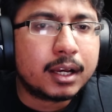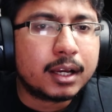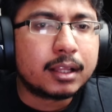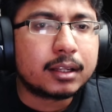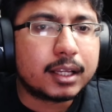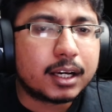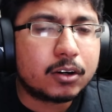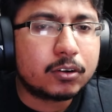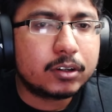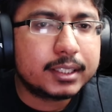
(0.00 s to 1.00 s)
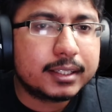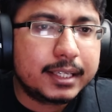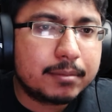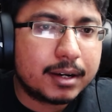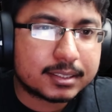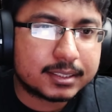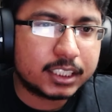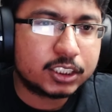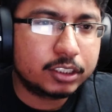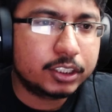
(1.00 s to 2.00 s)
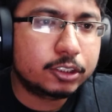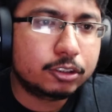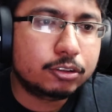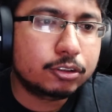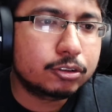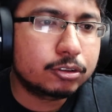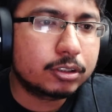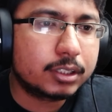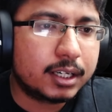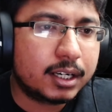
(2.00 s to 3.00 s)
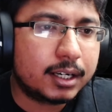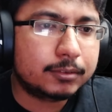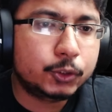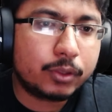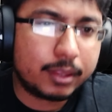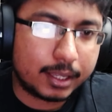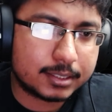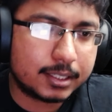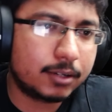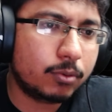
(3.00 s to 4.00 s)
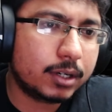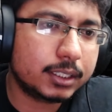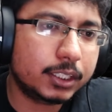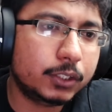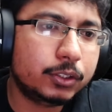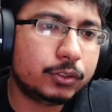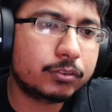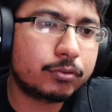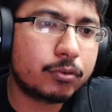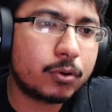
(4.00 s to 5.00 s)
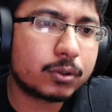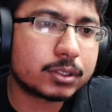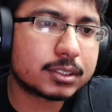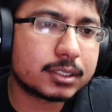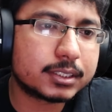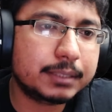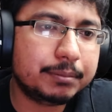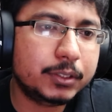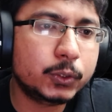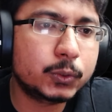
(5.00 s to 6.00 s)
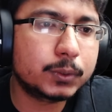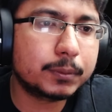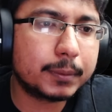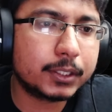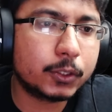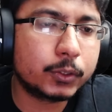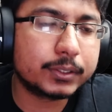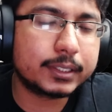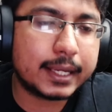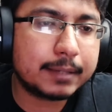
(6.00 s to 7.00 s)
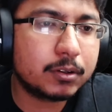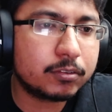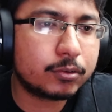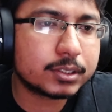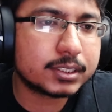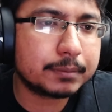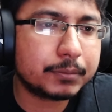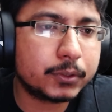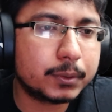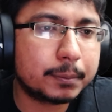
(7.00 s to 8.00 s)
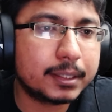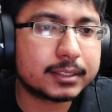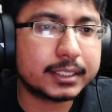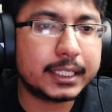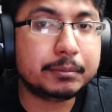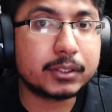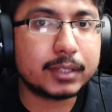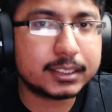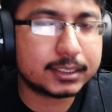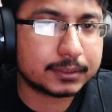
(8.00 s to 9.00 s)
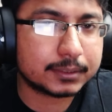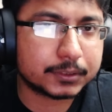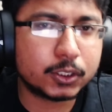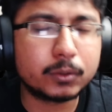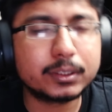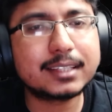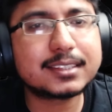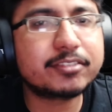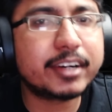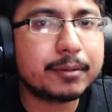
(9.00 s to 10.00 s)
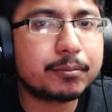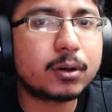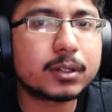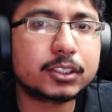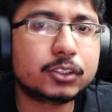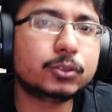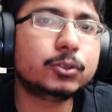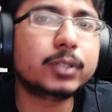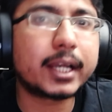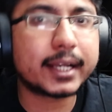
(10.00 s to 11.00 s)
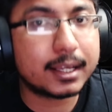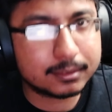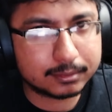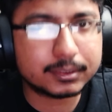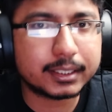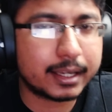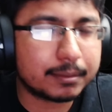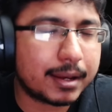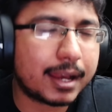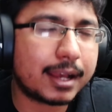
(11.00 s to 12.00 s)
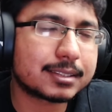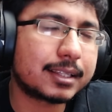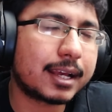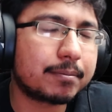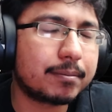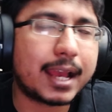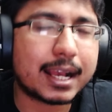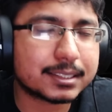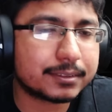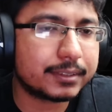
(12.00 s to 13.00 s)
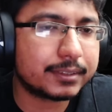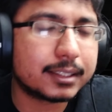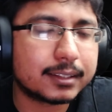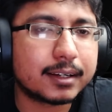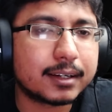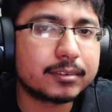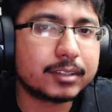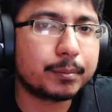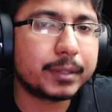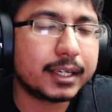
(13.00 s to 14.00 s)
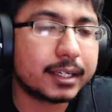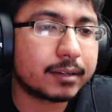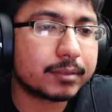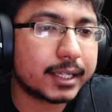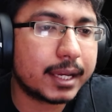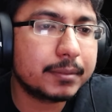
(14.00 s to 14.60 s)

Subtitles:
now in the debug section, you need to do two things. One, you need to force CPU, to enable force CPU build emulation. So this is very important to again get past that black screen in the beginning of the game.